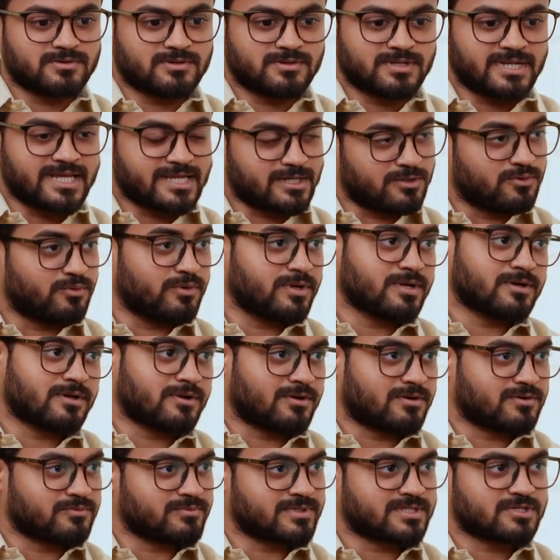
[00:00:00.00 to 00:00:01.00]
like going
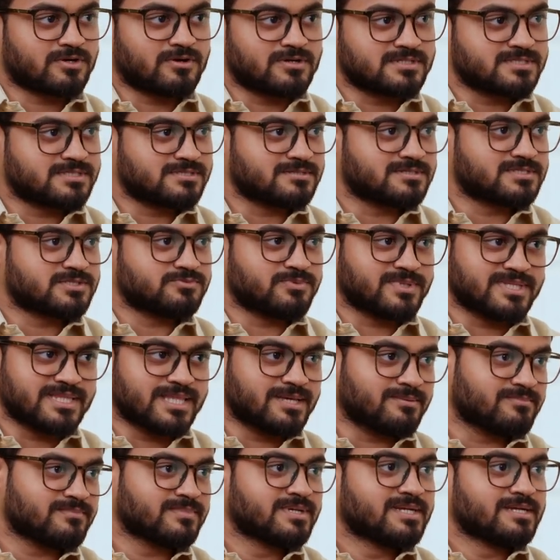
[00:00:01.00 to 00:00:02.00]
along with concerts with
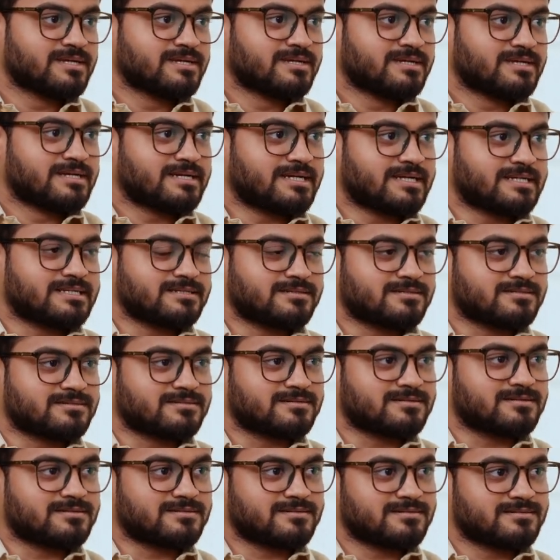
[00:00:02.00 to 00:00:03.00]
them, and
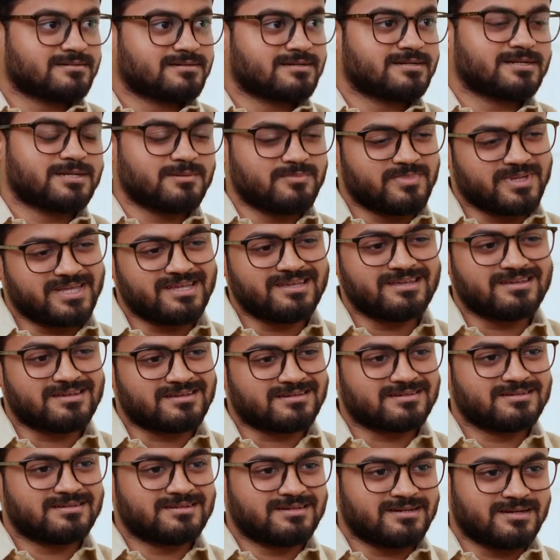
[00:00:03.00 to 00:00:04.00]
it'll
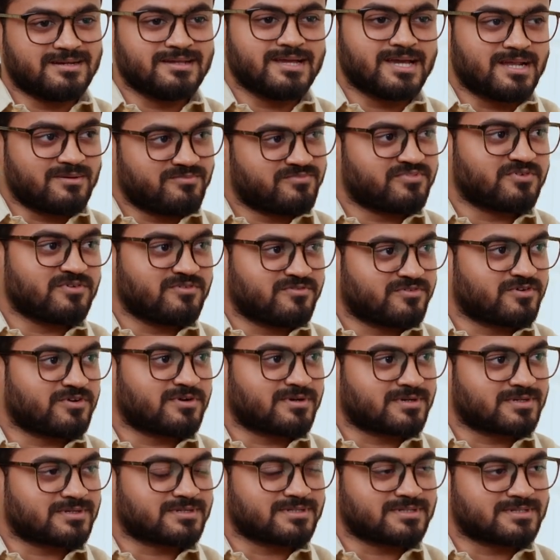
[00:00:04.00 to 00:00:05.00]
be really helpful
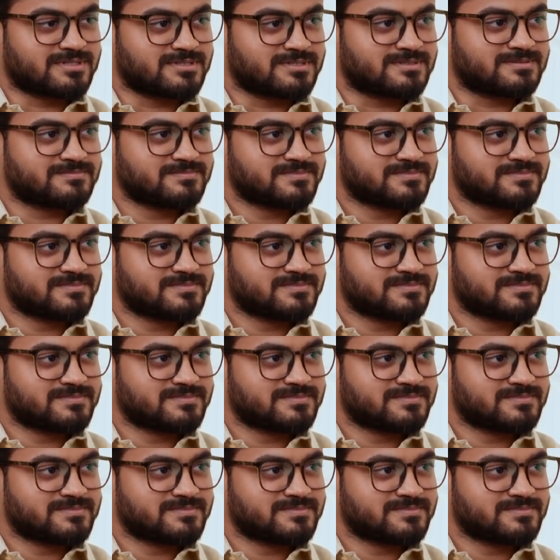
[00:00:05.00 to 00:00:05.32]
for